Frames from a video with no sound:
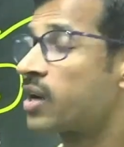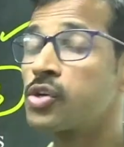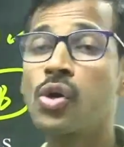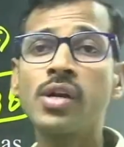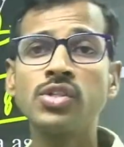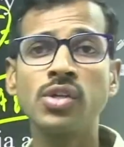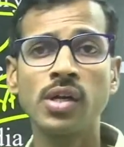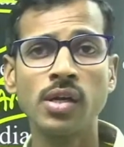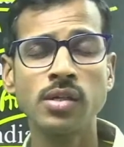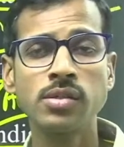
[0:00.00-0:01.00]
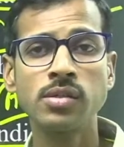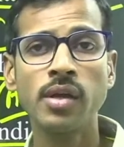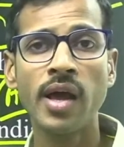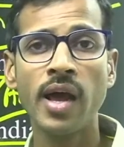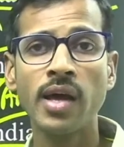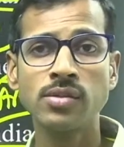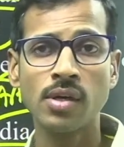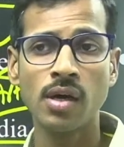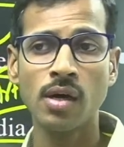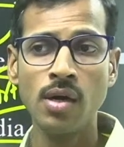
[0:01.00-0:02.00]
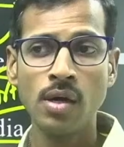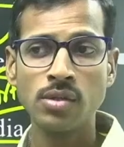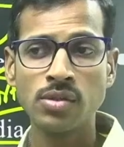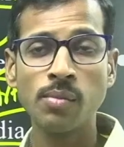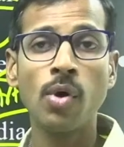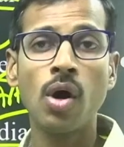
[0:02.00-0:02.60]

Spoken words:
attorney generals has the some